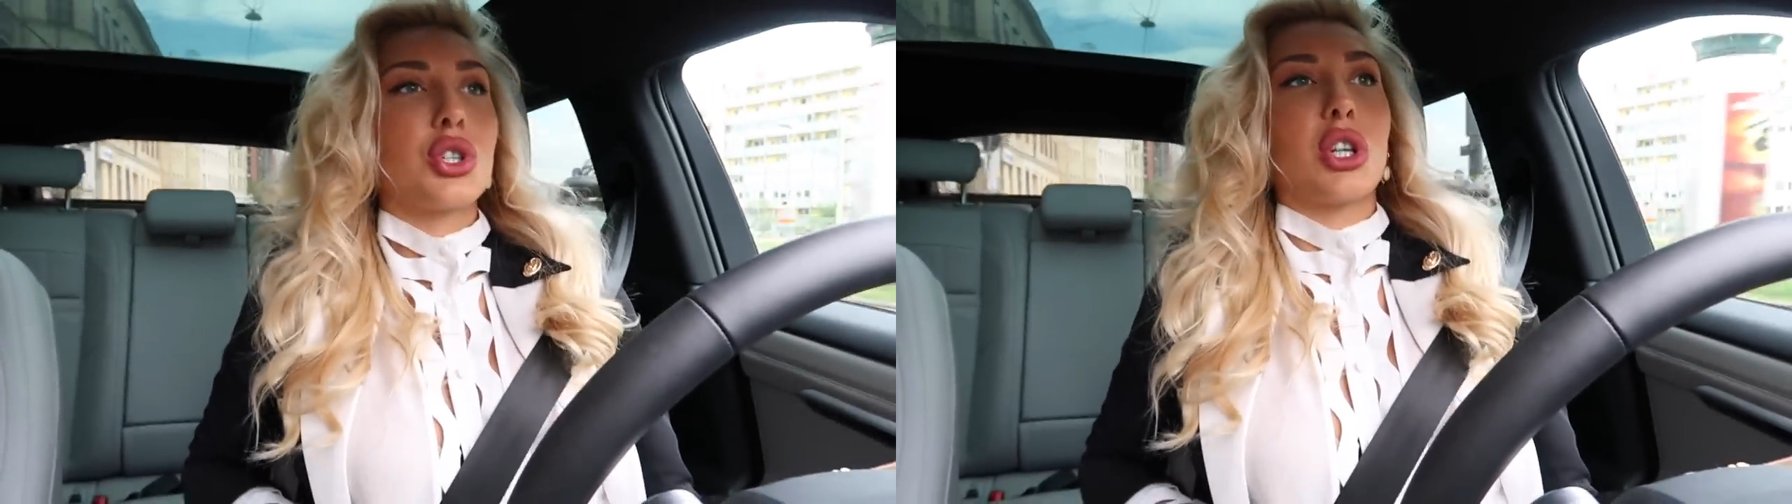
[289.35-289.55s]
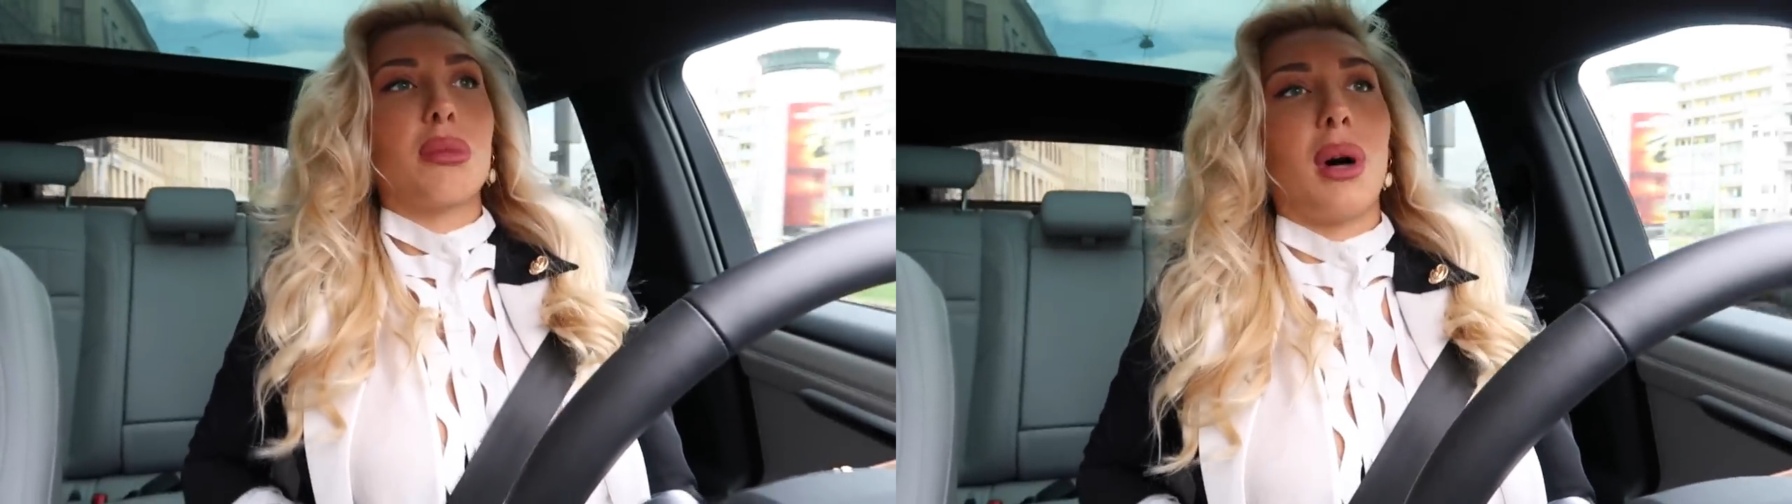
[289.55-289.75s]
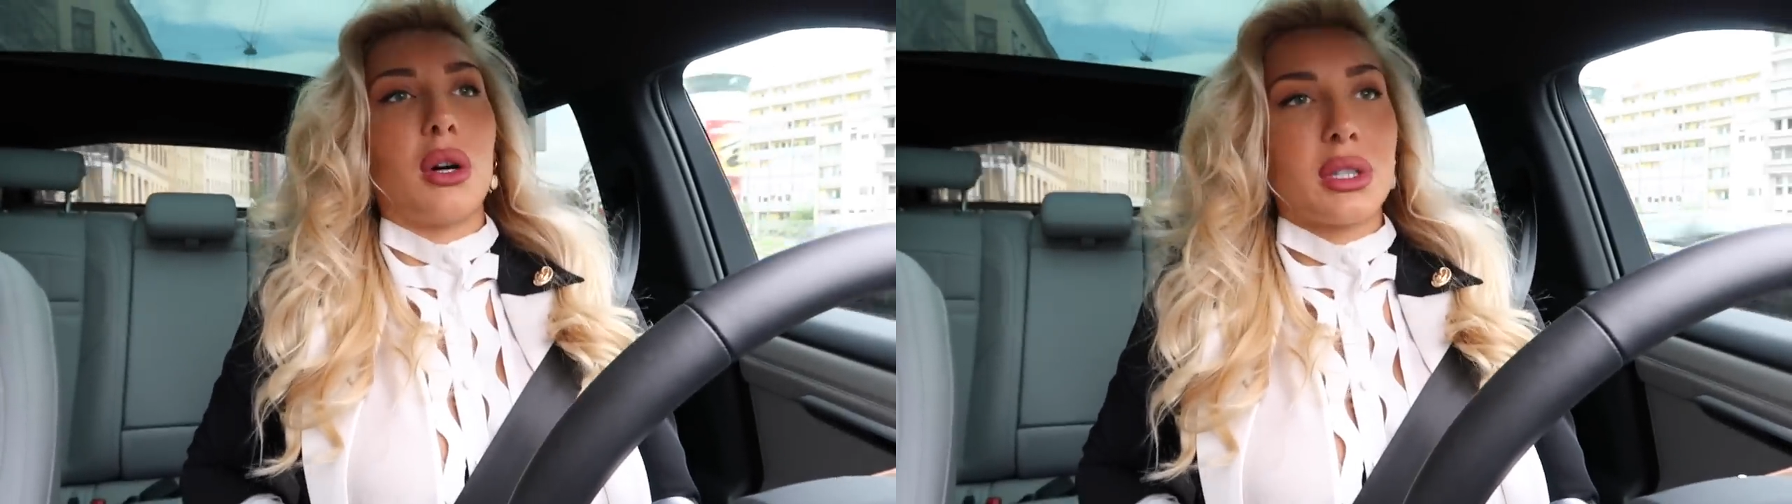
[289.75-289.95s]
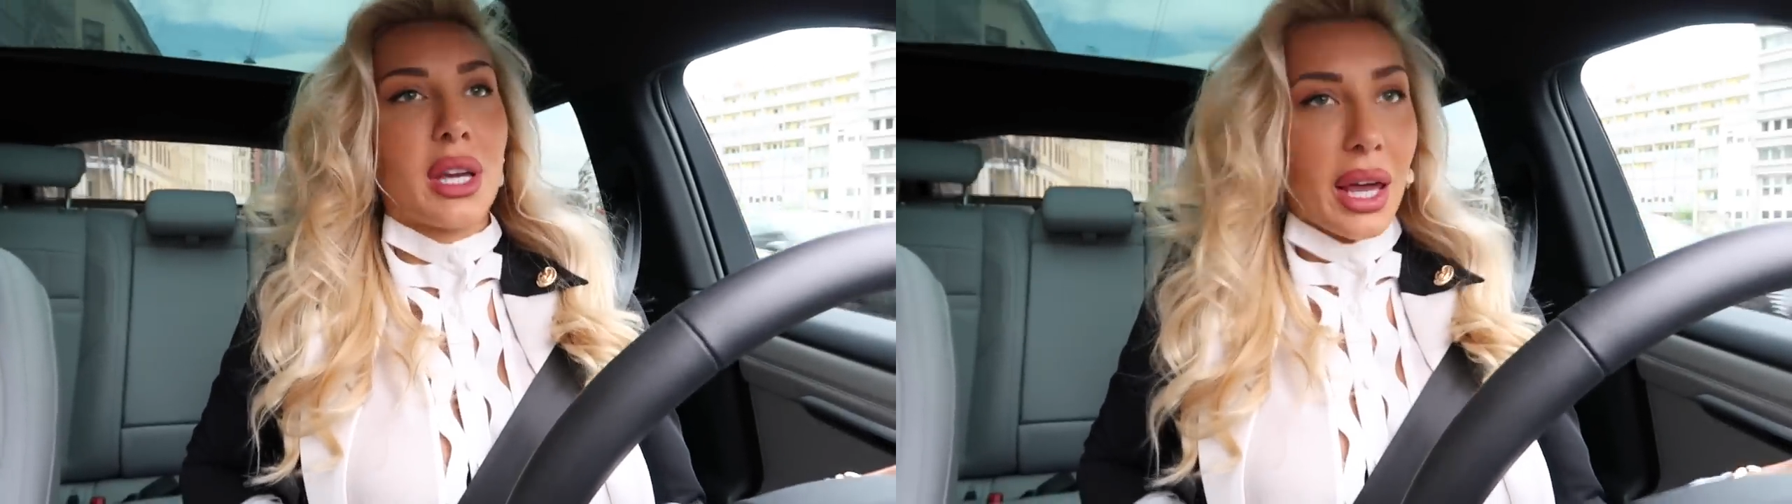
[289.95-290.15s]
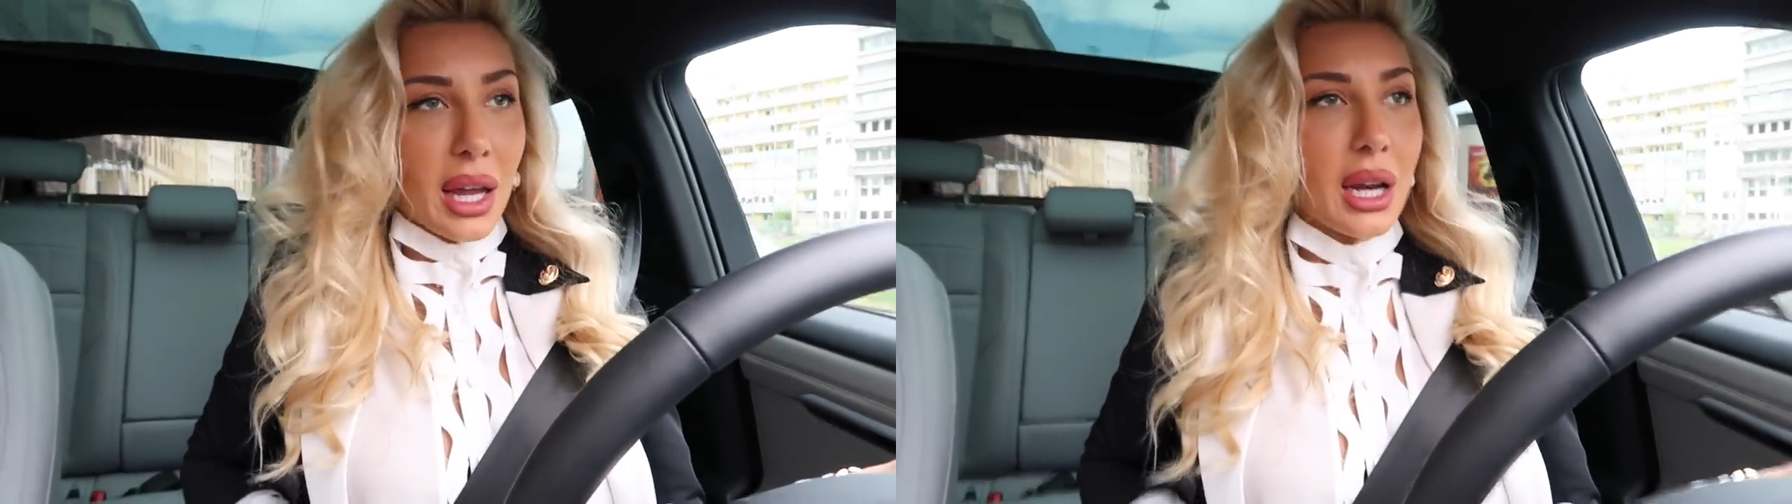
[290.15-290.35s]
she bought
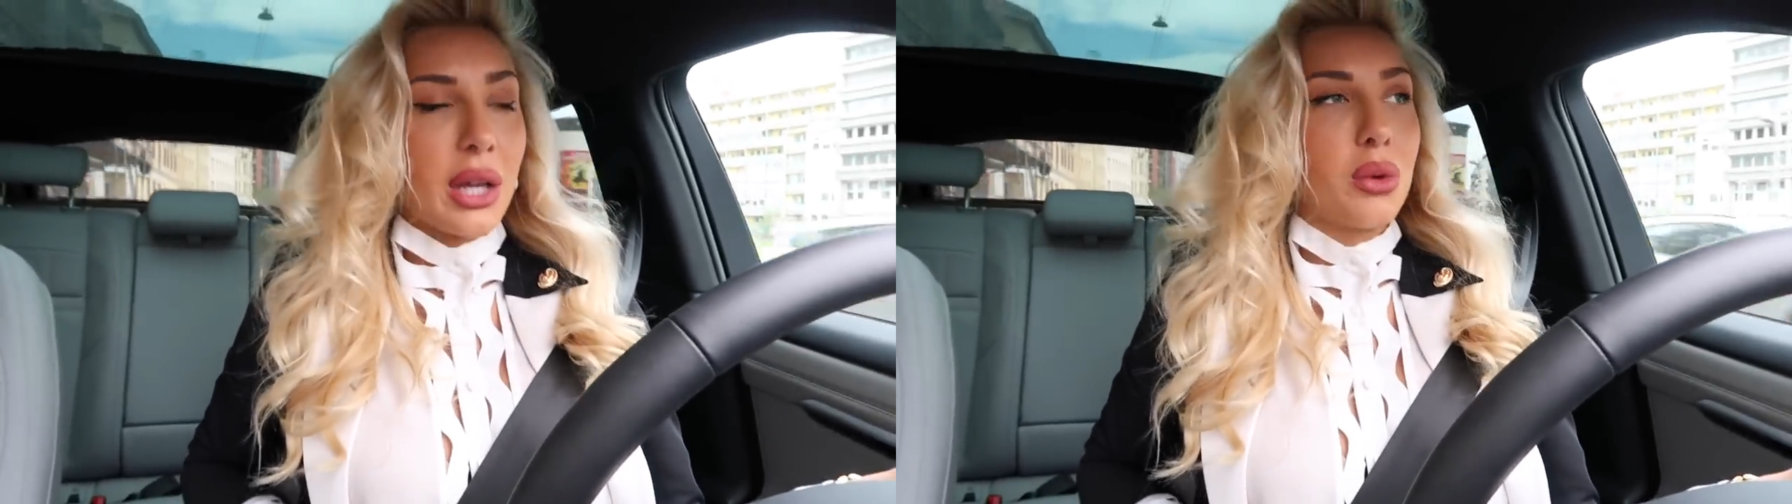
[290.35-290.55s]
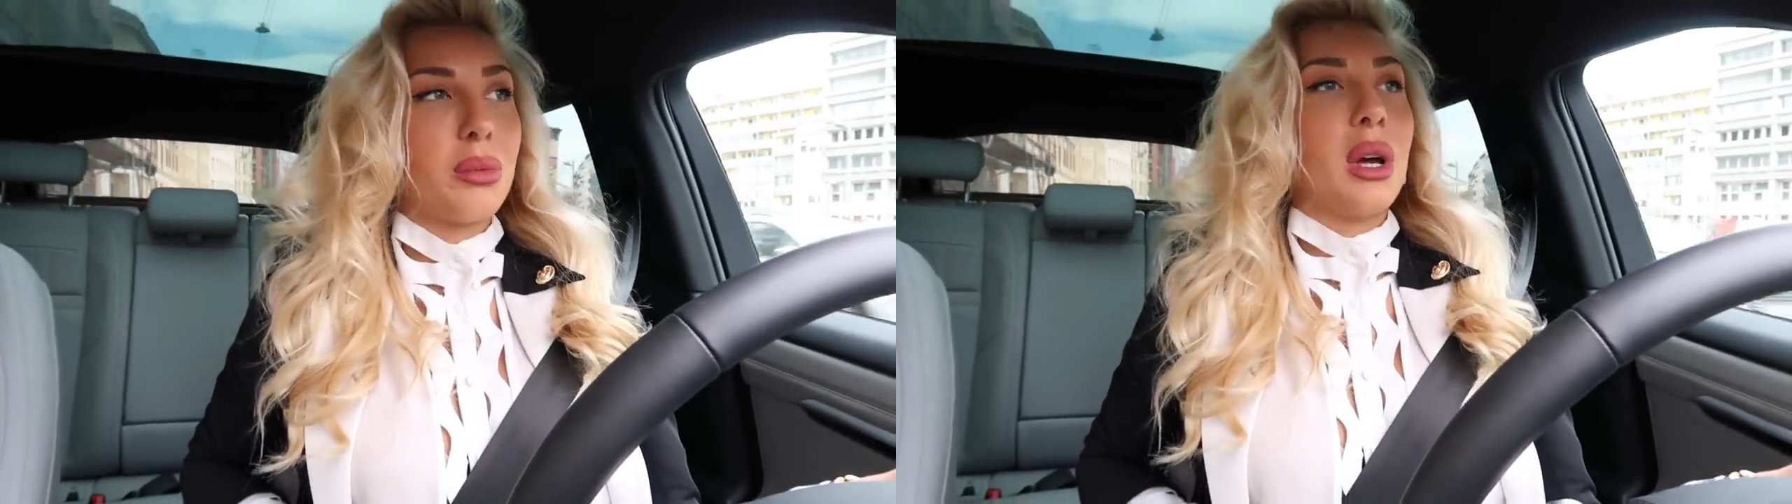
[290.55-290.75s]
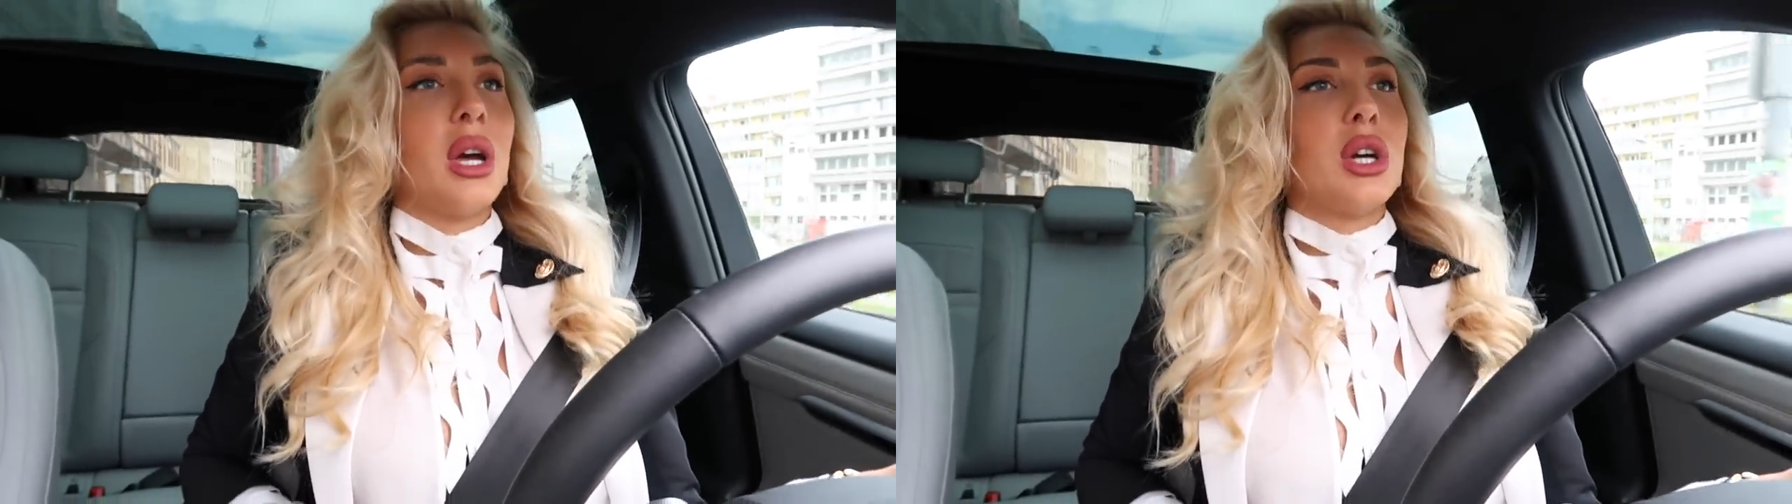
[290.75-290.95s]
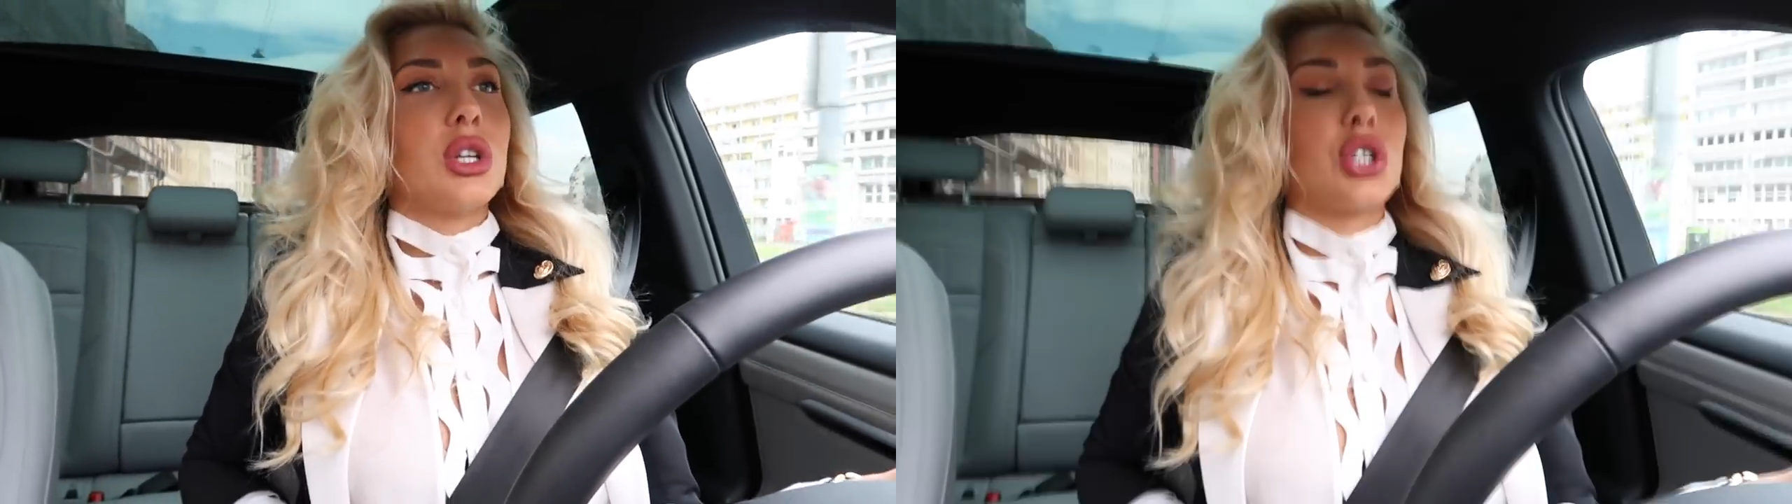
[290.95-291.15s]
helium,